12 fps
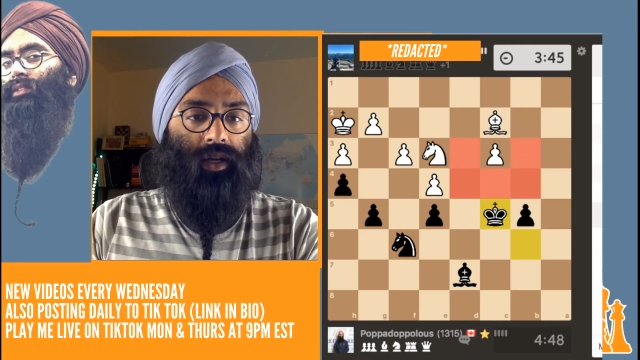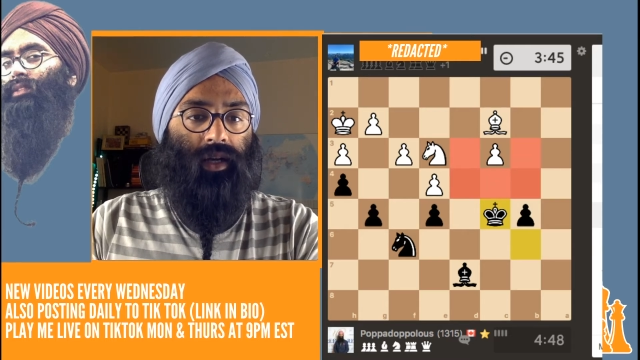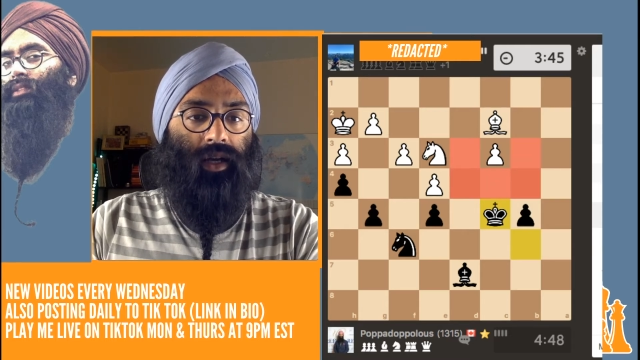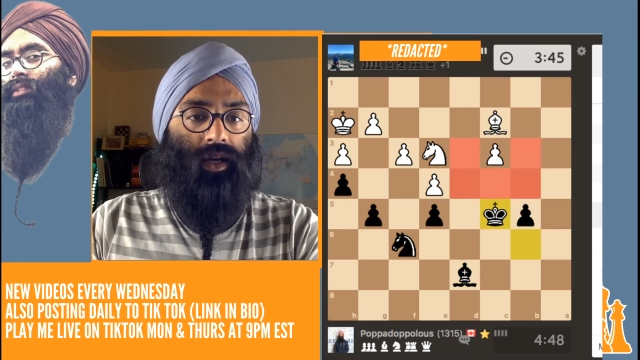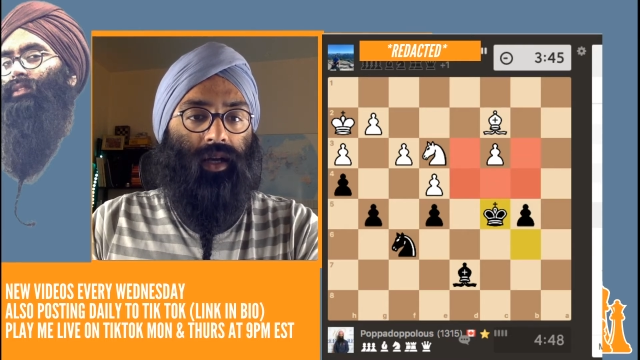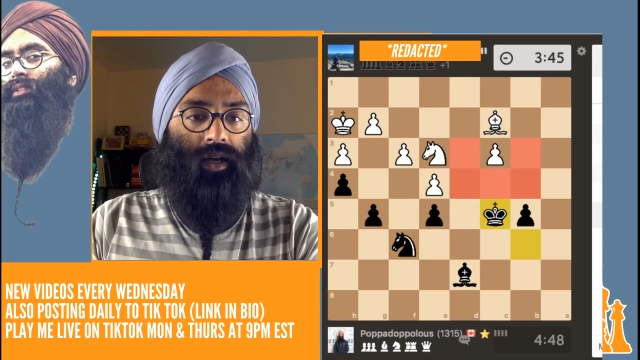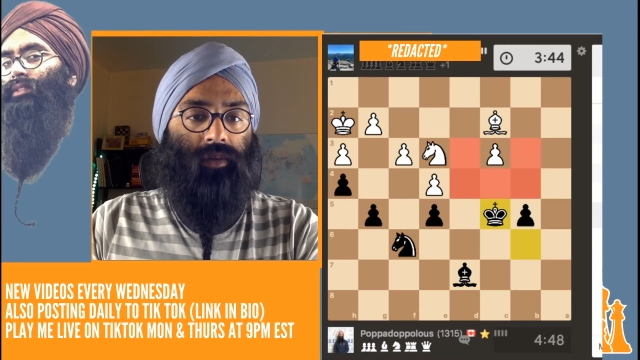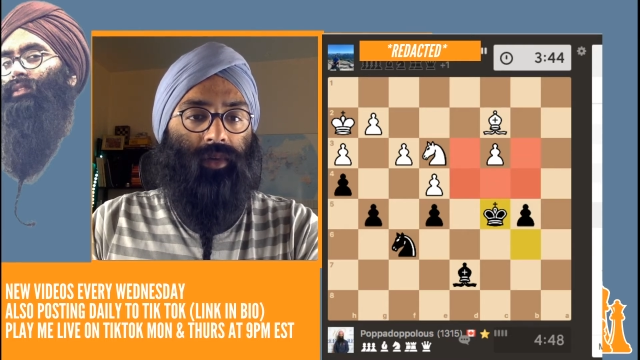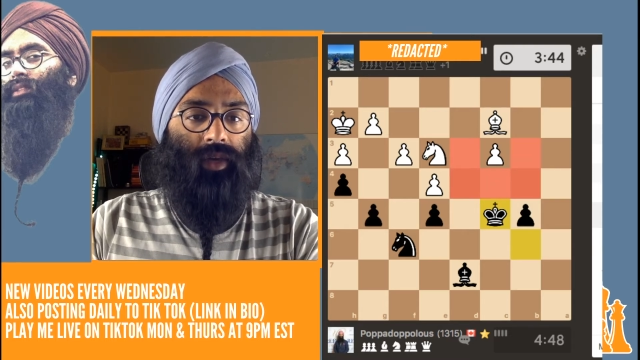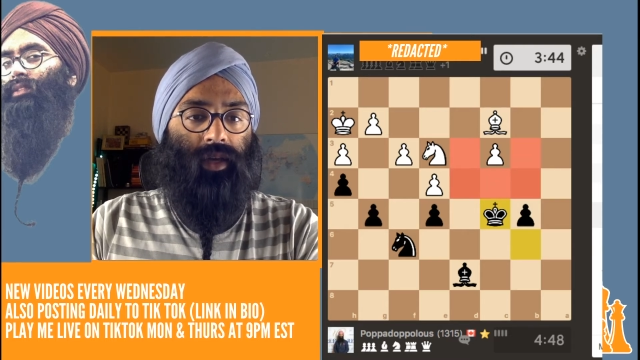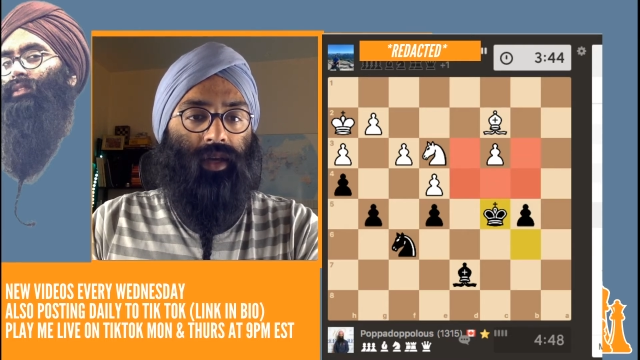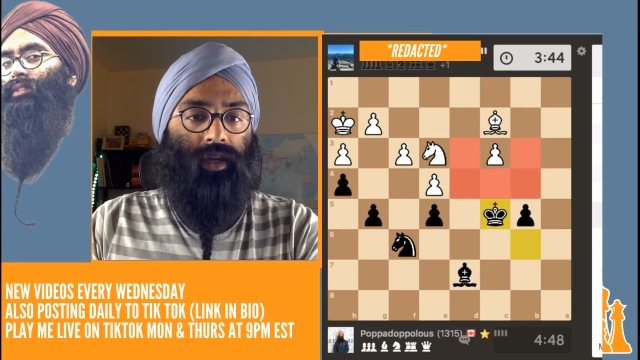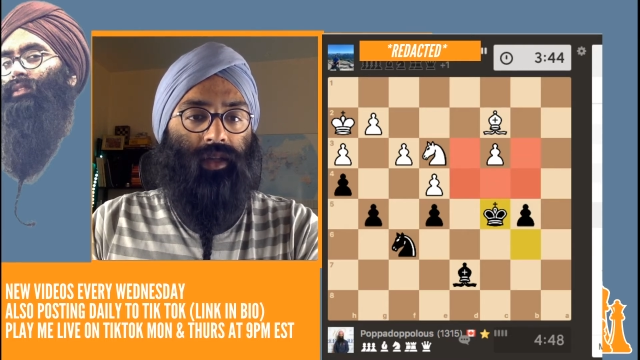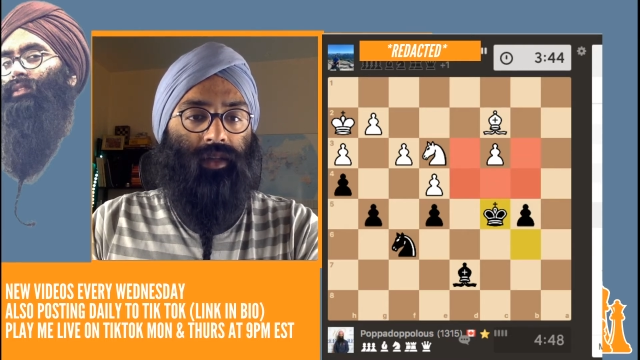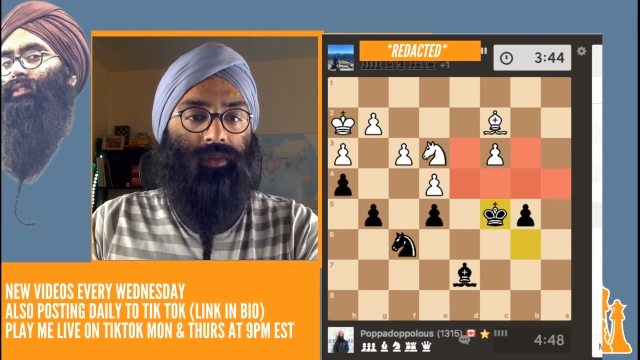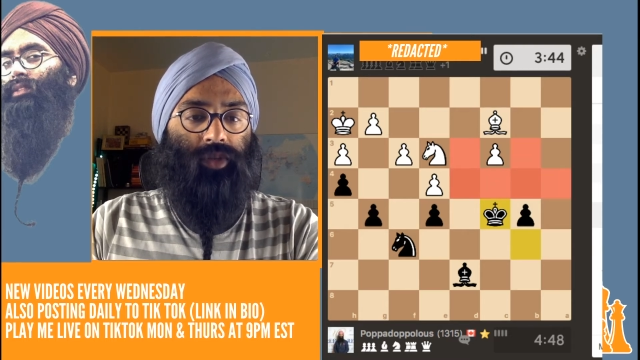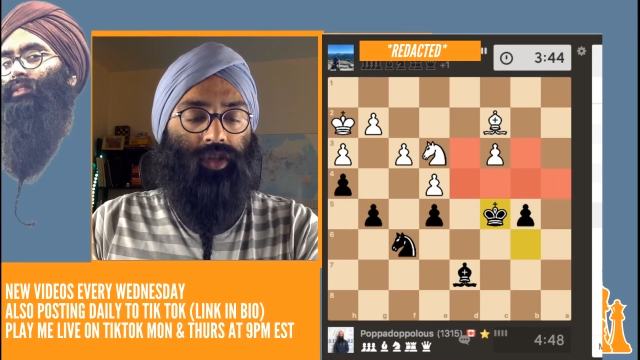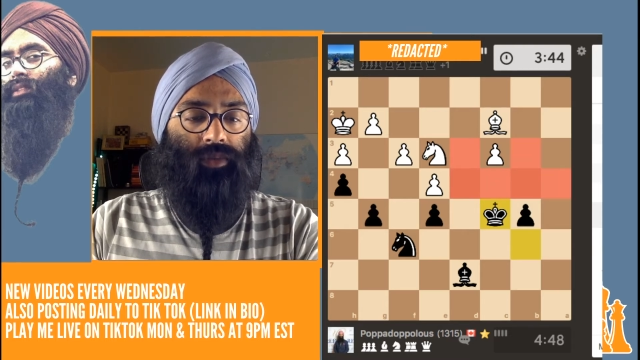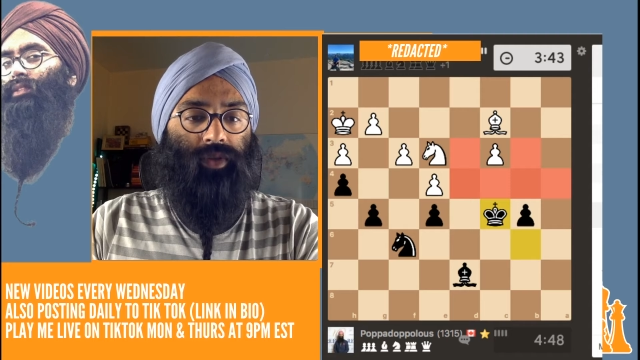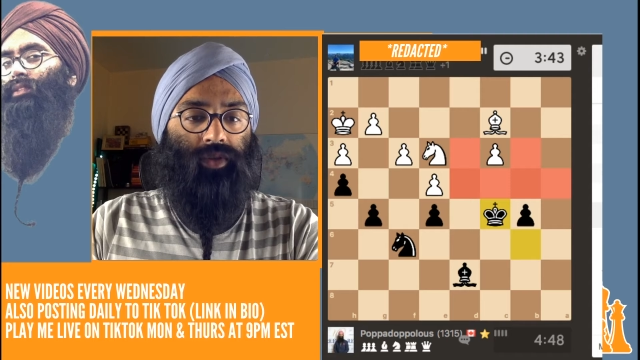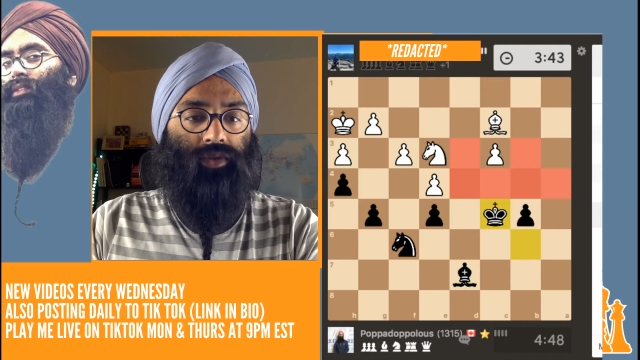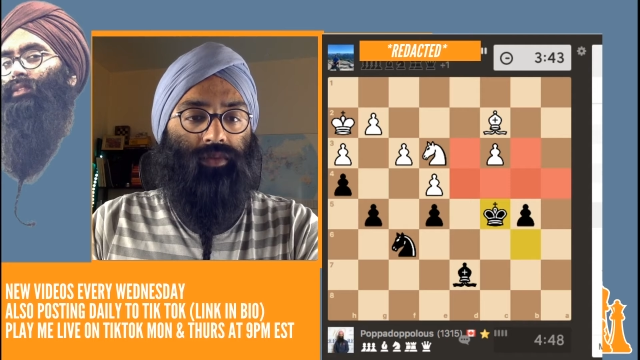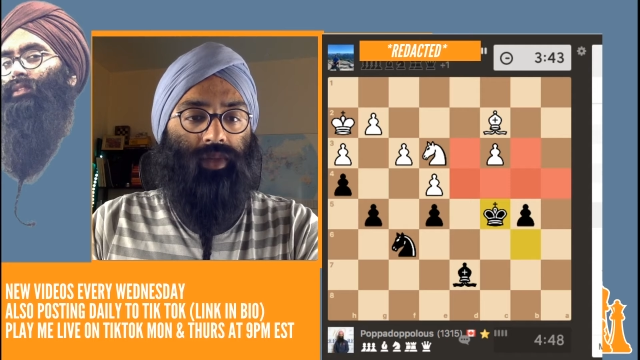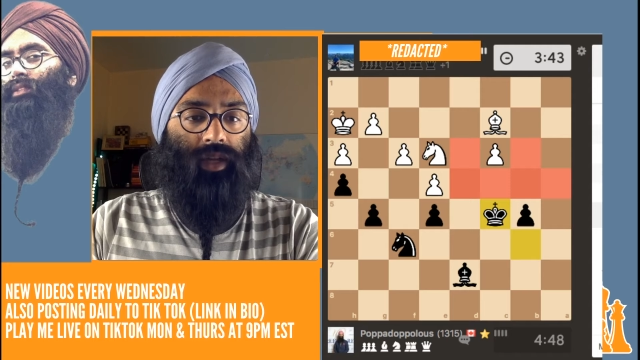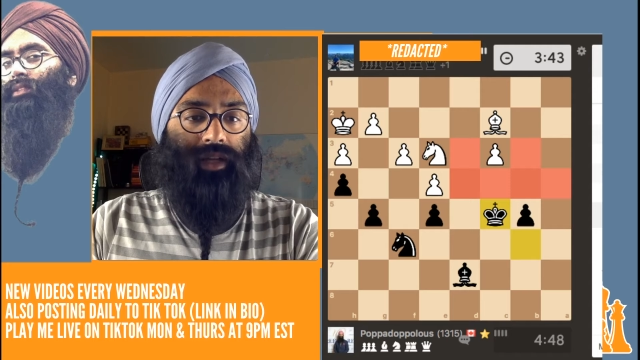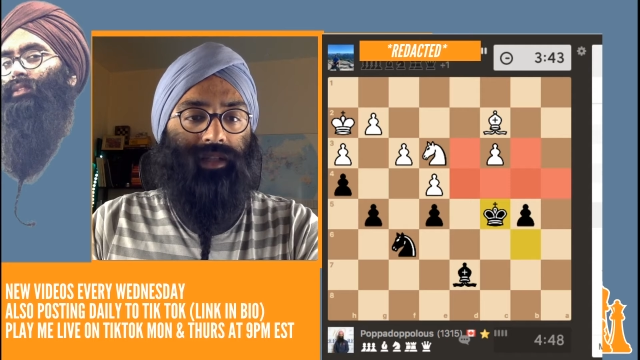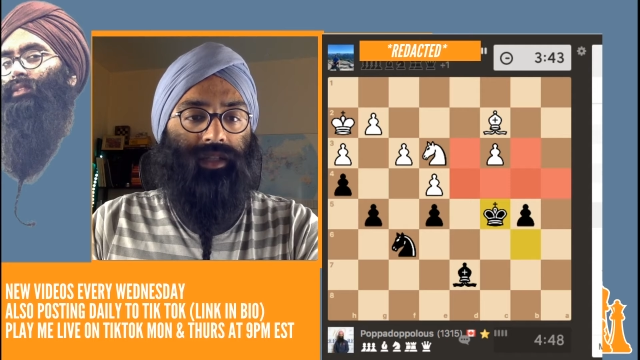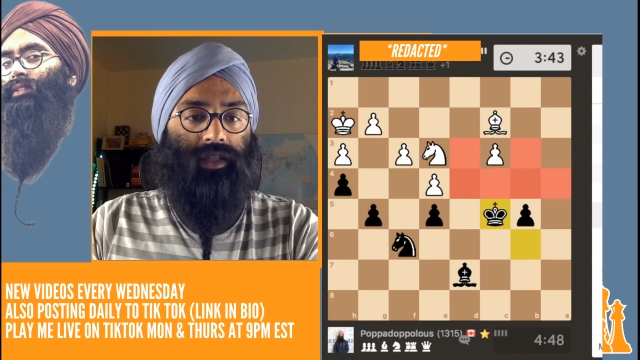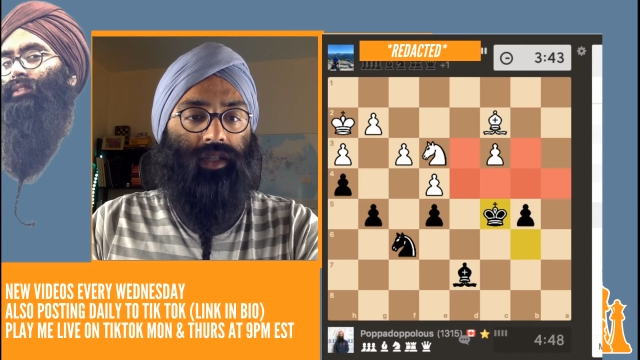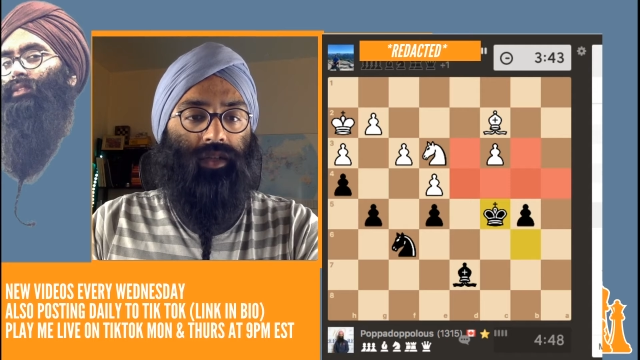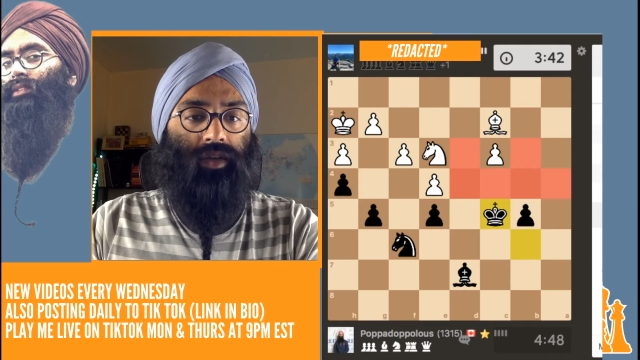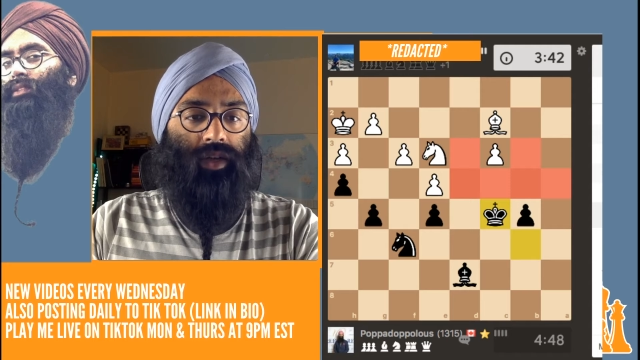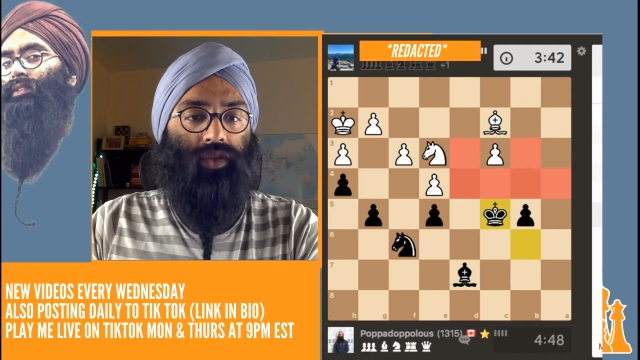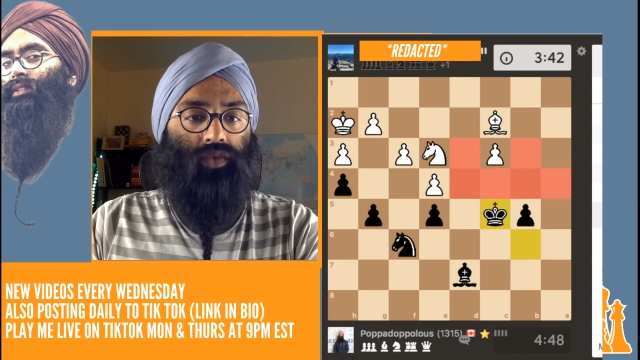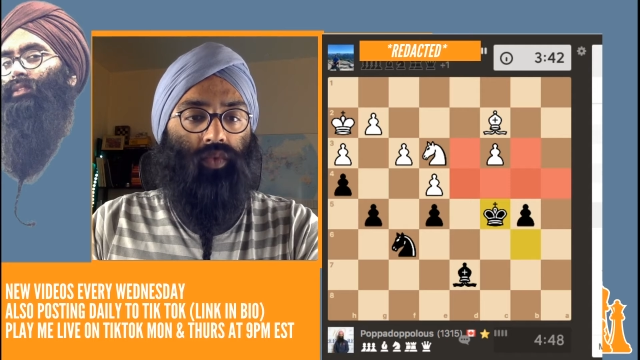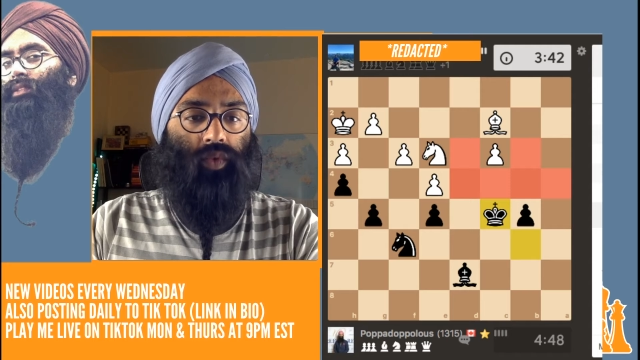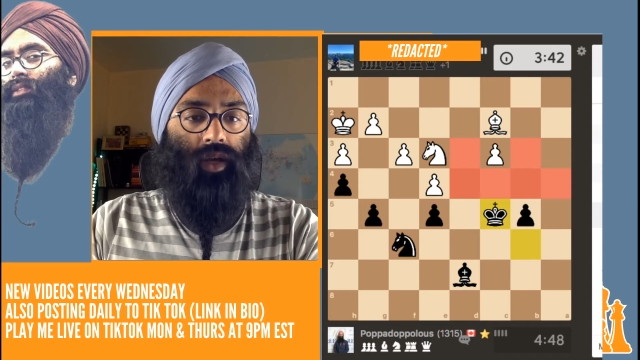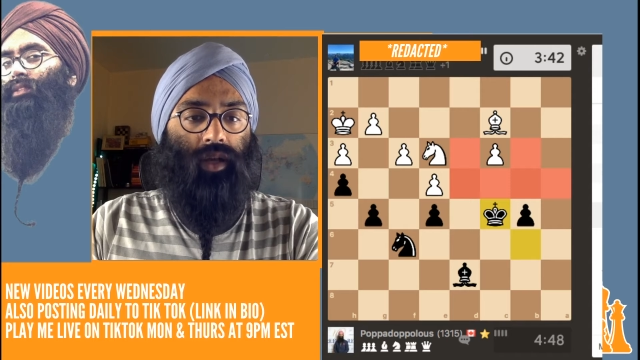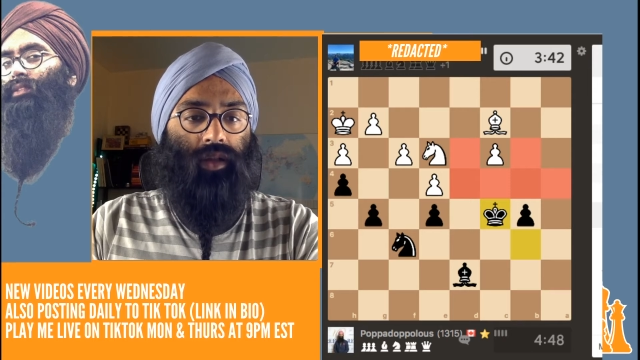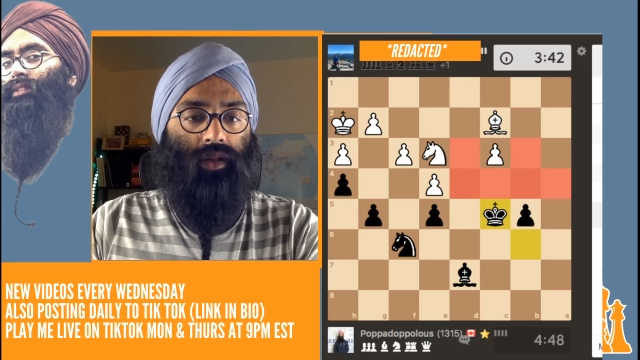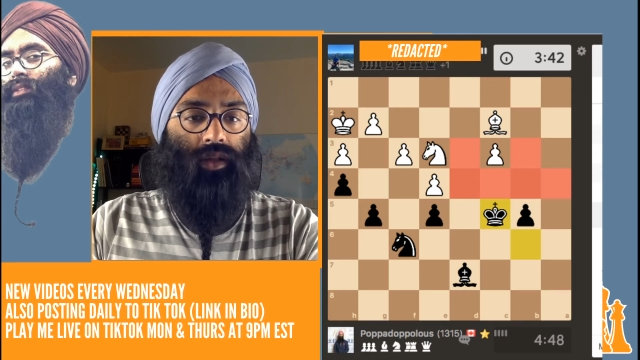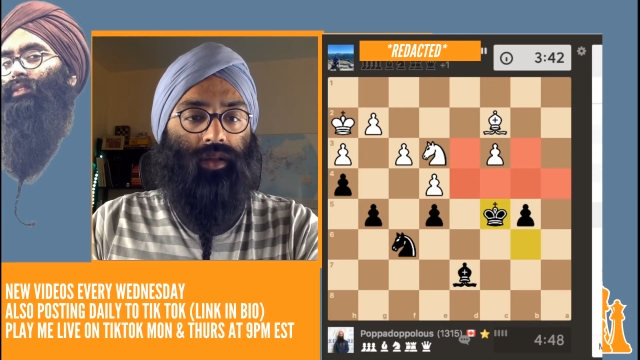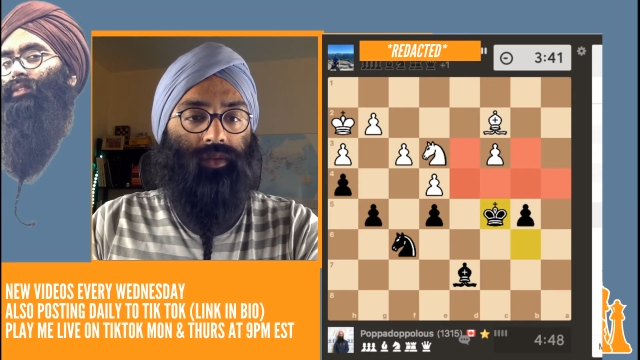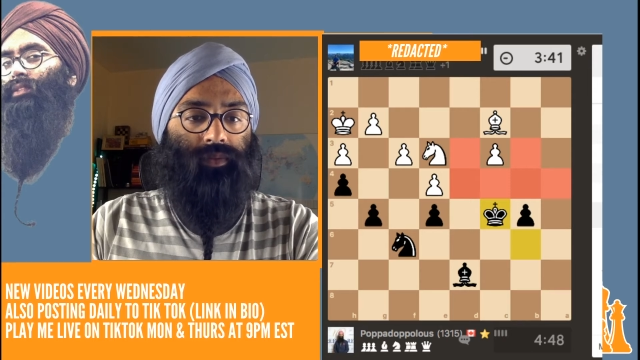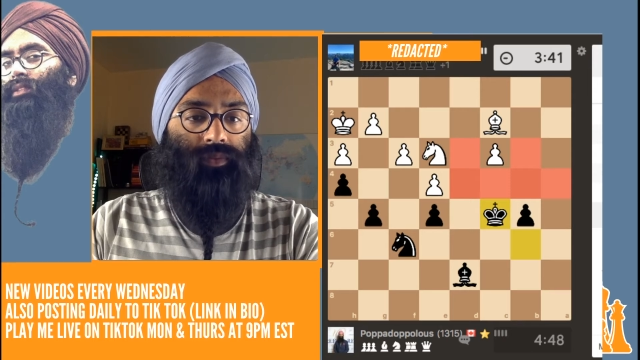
And the bishop also blocks here as well.